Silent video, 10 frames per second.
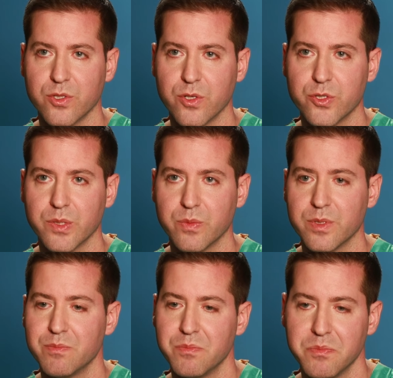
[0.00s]
surgery
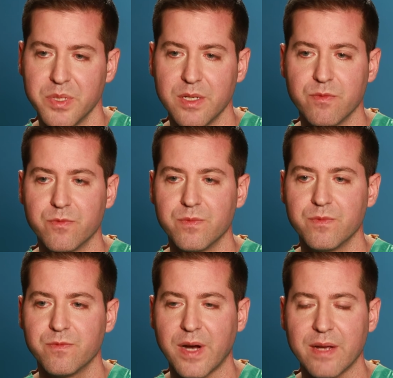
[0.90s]
would be
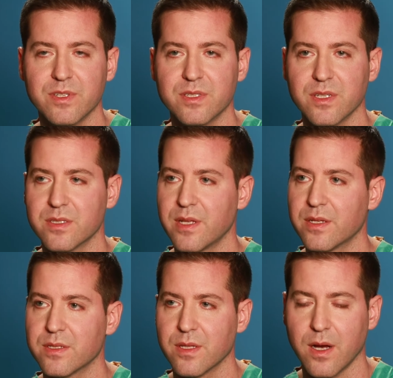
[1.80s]
5 to 6
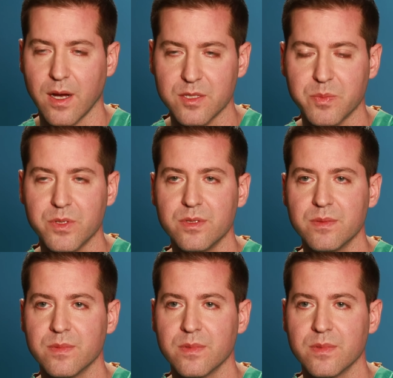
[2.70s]
days in the hospital,